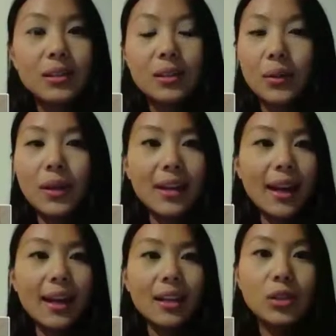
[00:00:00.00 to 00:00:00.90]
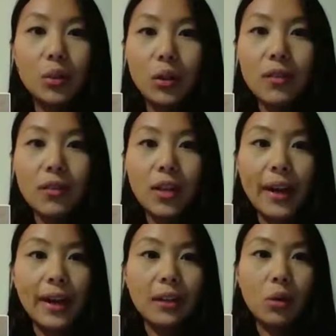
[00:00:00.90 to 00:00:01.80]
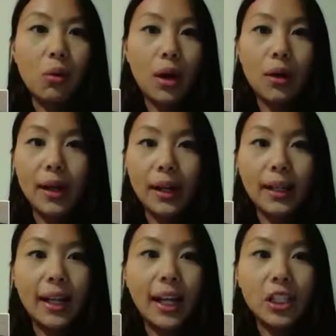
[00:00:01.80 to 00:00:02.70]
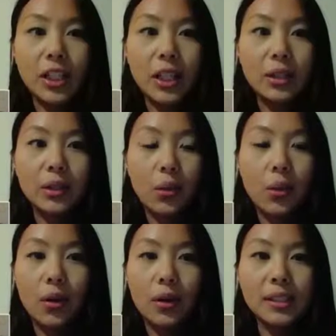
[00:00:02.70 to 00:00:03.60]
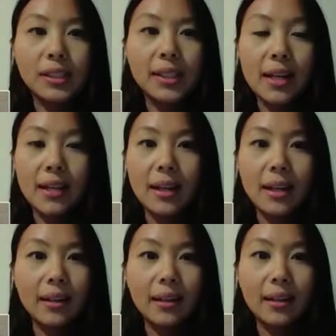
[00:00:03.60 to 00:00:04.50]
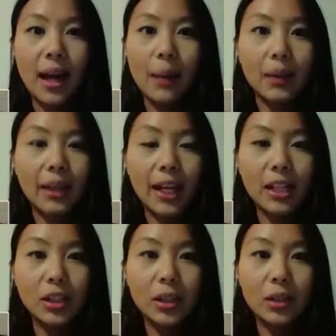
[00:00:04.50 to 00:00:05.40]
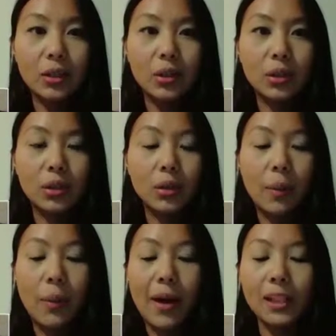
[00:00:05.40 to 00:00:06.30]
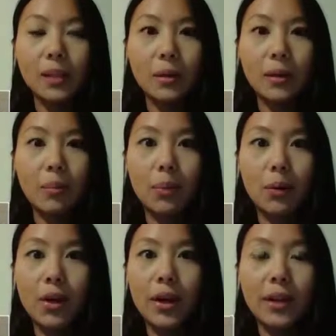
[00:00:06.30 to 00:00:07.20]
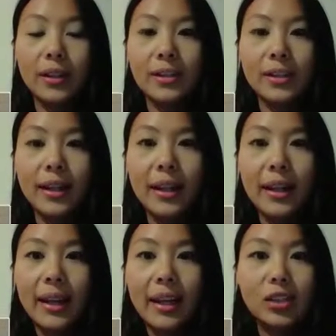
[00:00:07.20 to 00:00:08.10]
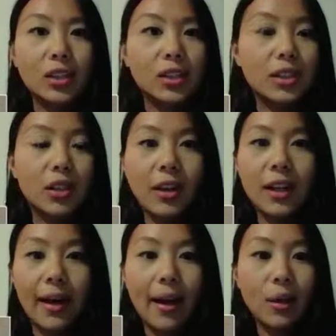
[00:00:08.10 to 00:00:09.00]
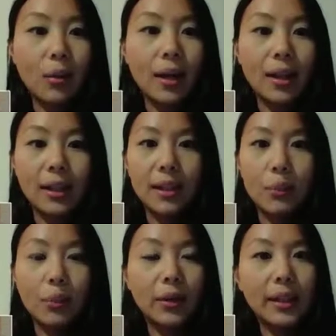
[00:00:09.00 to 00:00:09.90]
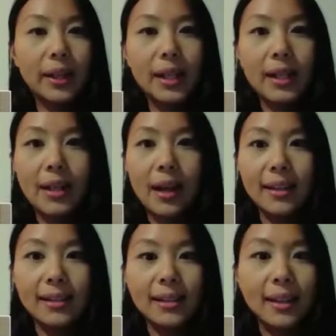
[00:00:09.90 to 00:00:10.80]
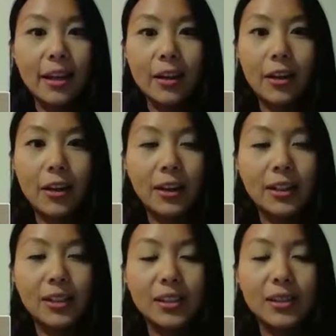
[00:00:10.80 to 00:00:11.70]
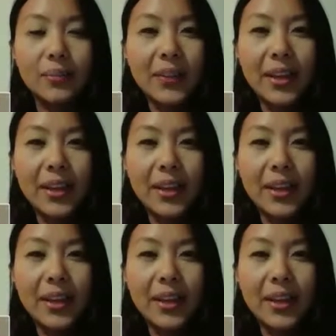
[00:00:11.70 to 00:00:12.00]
doing that is sort of like querying an agent or sending an application to a possible employer. It's just starting out with a really nice letter and just